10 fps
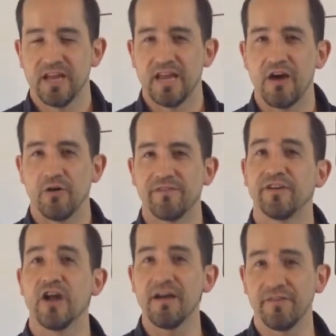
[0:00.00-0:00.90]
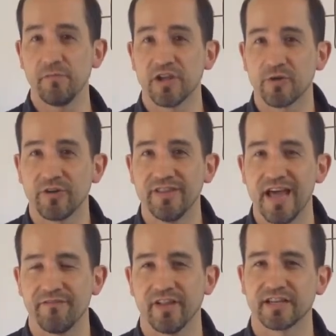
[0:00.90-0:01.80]
Now, if you're not familiar with
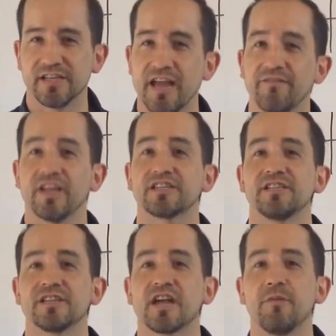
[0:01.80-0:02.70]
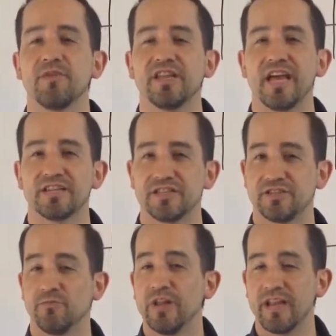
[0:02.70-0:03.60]
Netflix, Netflix is a company that,
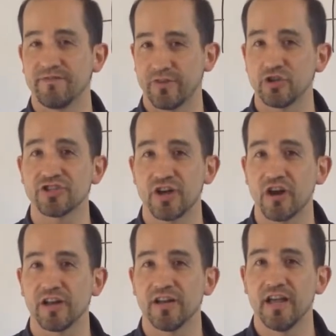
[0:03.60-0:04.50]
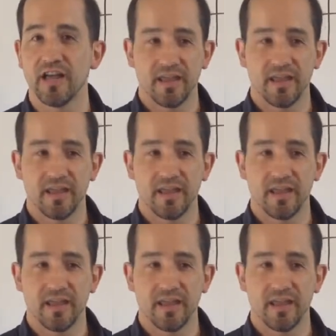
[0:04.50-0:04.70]
when they first started,